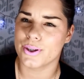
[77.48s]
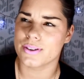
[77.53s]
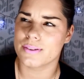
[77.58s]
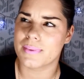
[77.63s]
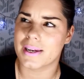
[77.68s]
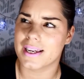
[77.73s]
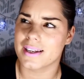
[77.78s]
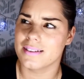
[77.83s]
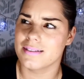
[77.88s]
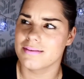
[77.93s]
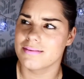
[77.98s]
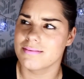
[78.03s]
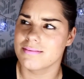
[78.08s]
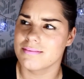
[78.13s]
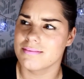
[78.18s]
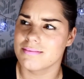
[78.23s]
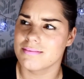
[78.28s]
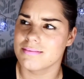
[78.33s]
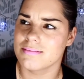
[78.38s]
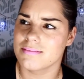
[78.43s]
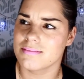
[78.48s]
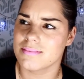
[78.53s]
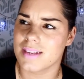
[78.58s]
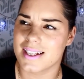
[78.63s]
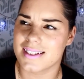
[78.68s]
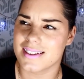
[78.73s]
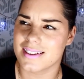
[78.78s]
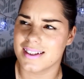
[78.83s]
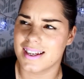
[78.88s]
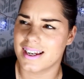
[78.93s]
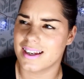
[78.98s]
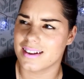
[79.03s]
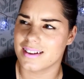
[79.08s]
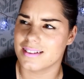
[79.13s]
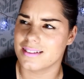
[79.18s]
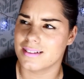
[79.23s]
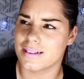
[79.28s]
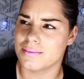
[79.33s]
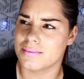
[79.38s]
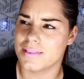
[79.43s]
me. I sound like
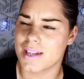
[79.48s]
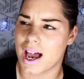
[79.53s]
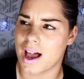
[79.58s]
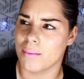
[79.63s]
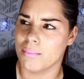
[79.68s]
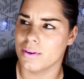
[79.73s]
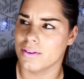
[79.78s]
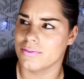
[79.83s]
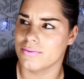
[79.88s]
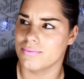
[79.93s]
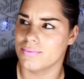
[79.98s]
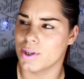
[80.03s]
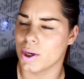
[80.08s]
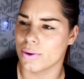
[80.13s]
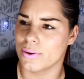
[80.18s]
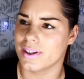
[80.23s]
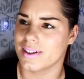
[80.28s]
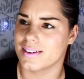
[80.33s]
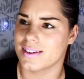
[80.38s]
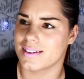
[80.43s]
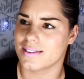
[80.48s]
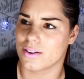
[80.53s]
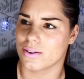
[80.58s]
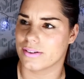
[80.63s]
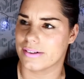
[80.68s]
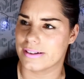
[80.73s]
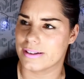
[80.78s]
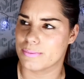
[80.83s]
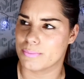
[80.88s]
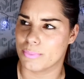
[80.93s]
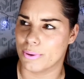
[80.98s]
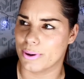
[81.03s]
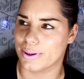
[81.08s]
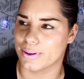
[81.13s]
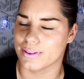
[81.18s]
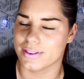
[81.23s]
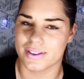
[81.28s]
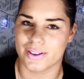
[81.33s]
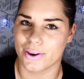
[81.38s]
a tub of yogurt that's gotten spoiled.